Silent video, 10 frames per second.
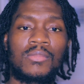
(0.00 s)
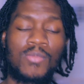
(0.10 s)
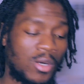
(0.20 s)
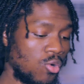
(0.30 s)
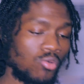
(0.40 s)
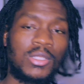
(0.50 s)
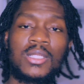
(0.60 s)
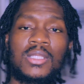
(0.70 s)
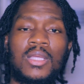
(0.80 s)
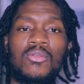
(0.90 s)
Better hope that
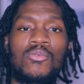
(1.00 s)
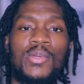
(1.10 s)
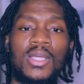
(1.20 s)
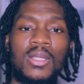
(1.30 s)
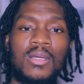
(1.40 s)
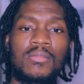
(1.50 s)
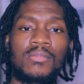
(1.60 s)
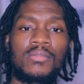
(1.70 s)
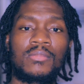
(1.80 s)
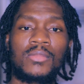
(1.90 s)
the state don't pick it up.
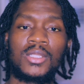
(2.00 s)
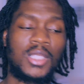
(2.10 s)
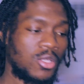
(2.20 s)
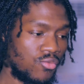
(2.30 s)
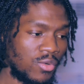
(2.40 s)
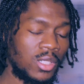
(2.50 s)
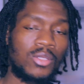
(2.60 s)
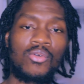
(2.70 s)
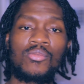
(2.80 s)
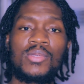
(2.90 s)
Because then you're really
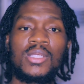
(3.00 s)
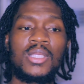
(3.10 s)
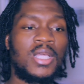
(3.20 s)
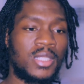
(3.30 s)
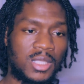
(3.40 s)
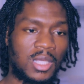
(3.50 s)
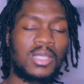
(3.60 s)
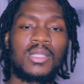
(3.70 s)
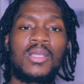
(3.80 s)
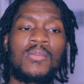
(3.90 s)
going to be
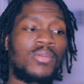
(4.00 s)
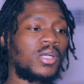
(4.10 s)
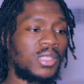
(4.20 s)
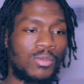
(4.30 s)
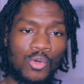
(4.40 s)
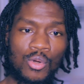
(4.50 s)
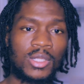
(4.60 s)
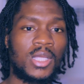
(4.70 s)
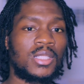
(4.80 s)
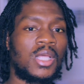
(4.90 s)
sitting, because them
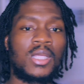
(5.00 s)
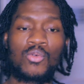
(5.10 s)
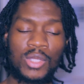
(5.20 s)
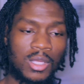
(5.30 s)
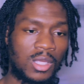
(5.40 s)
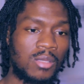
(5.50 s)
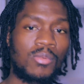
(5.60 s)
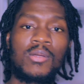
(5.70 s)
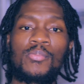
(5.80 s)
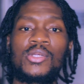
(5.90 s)
court dates going to
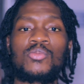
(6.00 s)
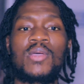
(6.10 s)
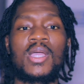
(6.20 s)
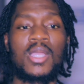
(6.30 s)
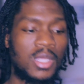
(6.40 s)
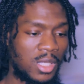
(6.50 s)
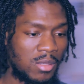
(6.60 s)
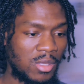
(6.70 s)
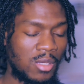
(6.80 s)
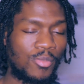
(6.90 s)
keep getting pushed back,
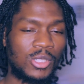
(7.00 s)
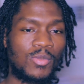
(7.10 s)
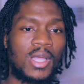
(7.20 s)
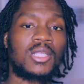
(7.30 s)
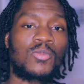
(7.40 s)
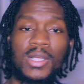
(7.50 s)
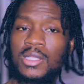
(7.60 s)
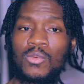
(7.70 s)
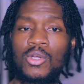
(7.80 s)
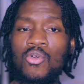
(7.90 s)

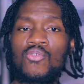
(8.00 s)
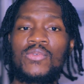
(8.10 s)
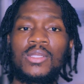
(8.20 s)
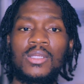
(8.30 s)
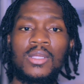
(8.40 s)
especially with COVID.